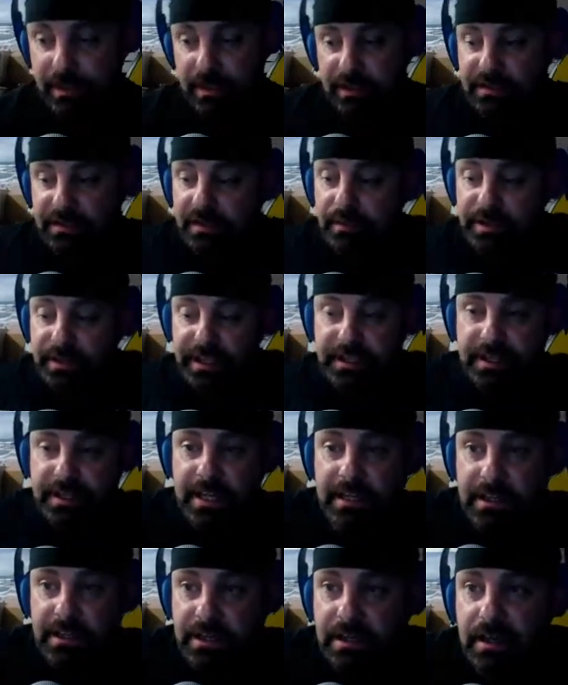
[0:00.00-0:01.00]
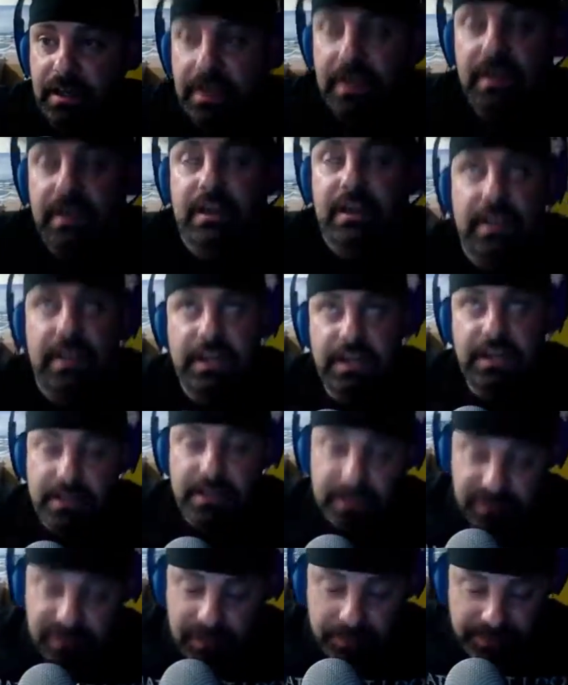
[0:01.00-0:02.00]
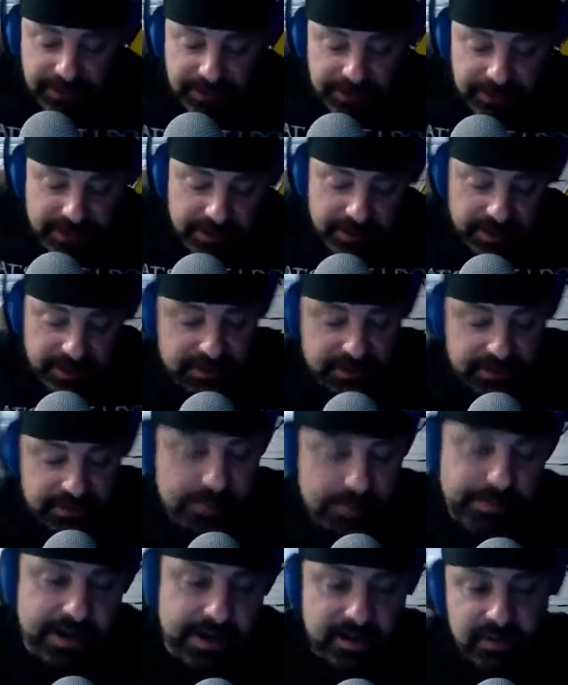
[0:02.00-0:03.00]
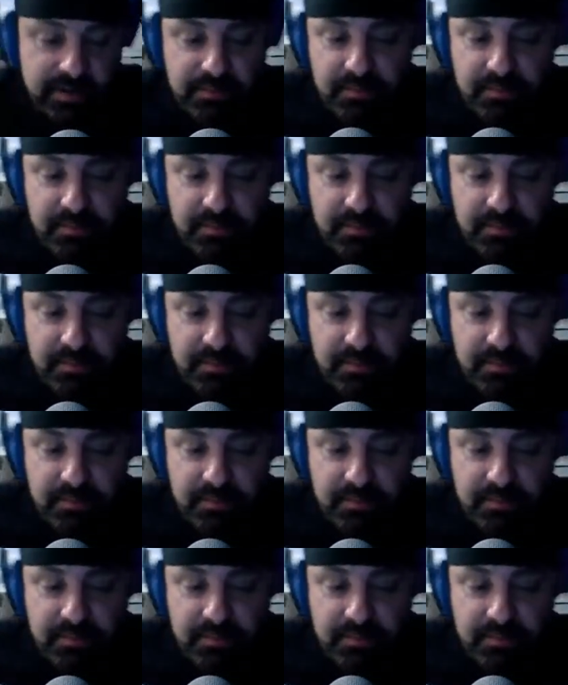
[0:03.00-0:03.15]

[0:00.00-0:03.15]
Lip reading: So when he does something they like, they back him.